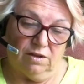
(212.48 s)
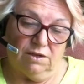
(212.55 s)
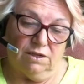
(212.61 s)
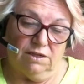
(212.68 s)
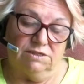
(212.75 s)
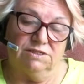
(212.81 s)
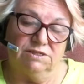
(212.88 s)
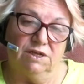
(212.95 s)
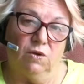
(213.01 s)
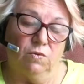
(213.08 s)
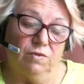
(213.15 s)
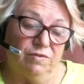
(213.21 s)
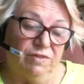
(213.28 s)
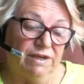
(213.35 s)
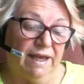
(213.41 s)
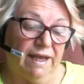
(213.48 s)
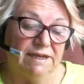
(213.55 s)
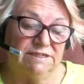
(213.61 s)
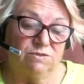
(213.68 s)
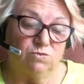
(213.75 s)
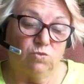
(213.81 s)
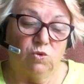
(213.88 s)
So the
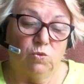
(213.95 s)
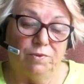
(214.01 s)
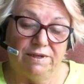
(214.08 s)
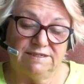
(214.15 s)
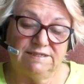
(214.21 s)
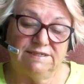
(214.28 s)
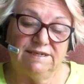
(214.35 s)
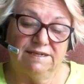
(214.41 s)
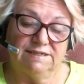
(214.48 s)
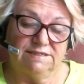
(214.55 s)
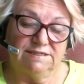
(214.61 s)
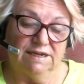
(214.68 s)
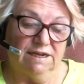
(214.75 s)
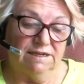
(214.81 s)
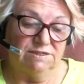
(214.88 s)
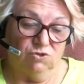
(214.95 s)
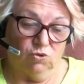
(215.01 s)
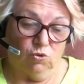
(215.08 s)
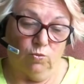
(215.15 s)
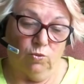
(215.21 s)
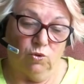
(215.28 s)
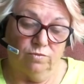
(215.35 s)
case will be assessed as
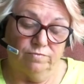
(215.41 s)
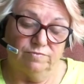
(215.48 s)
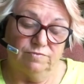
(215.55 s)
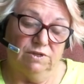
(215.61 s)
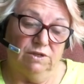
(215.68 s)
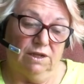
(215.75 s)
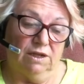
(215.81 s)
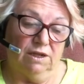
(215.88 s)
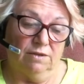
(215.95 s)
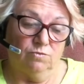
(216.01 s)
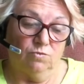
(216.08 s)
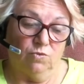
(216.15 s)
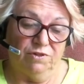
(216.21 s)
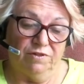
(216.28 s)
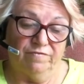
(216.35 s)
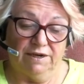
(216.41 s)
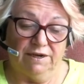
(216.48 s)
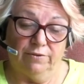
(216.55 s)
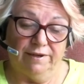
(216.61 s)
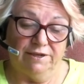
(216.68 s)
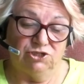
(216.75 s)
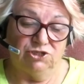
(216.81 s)
normal with
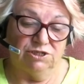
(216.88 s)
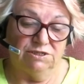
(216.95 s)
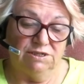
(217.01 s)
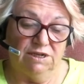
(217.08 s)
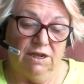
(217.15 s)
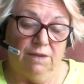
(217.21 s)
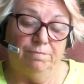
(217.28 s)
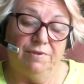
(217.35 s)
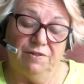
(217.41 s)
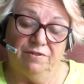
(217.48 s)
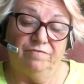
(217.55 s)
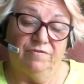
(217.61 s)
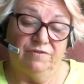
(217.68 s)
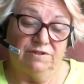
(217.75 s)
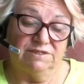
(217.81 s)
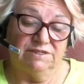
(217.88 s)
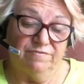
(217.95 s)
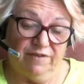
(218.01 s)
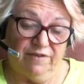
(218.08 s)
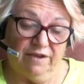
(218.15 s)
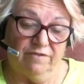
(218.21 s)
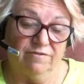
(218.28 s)
evaluation, but the
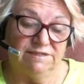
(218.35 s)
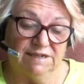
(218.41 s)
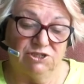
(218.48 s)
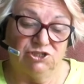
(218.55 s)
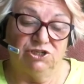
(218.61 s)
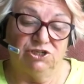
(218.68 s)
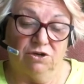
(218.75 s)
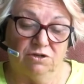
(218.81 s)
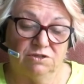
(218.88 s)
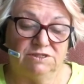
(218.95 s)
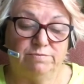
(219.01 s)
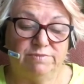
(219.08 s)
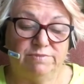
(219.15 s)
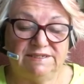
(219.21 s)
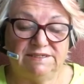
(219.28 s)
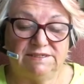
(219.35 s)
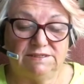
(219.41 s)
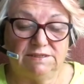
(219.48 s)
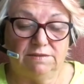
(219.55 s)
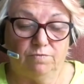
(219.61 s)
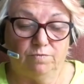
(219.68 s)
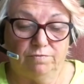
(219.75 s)
surveyor is actually asked to
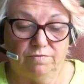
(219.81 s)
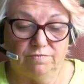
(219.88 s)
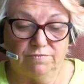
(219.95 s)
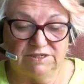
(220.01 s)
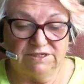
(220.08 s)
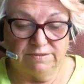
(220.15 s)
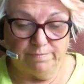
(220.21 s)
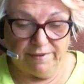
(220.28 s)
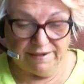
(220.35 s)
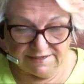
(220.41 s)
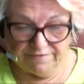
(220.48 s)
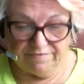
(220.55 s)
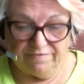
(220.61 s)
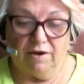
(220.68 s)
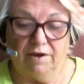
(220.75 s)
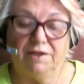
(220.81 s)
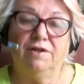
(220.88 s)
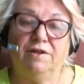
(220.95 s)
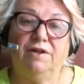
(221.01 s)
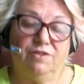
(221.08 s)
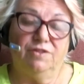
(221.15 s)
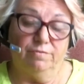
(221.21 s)
specify
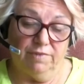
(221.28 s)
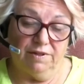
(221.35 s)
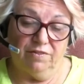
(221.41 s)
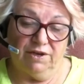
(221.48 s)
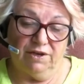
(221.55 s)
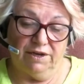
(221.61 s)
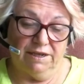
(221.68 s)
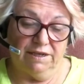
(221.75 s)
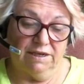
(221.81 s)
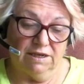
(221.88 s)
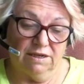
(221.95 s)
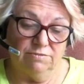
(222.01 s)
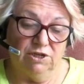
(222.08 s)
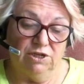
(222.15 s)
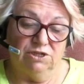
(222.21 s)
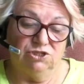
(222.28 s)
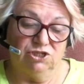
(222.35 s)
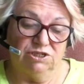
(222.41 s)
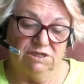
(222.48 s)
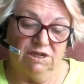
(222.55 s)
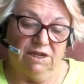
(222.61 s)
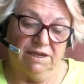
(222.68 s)
the monthly income,
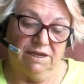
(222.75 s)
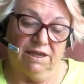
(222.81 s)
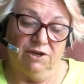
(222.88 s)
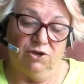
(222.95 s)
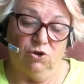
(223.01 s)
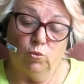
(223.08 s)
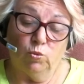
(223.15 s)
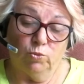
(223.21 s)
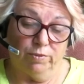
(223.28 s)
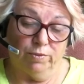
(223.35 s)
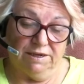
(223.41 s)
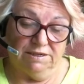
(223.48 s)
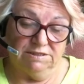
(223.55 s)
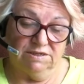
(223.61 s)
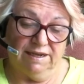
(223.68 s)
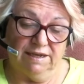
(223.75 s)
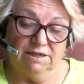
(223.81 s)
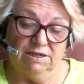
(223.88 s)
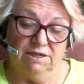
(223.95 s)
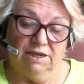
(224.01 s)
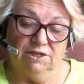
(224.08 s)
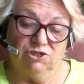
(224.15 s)
just like any normal buy-to-let,
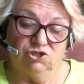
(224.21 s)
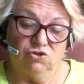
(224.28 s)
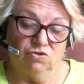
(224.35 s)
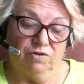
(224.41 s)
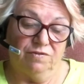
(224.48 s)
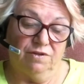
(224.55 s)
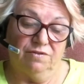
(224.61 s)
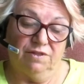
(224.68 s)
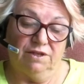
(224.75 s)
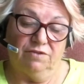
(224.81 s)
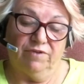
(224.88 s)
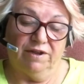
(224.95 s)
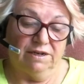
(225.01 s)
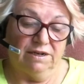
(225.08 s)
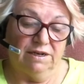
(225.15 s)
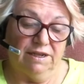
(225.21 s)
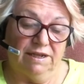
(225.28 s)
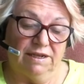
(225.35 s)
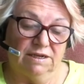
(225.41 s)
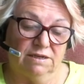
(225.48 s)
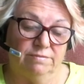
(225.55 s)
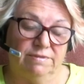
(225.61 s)
ensuring that the rental
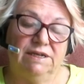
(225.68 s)
income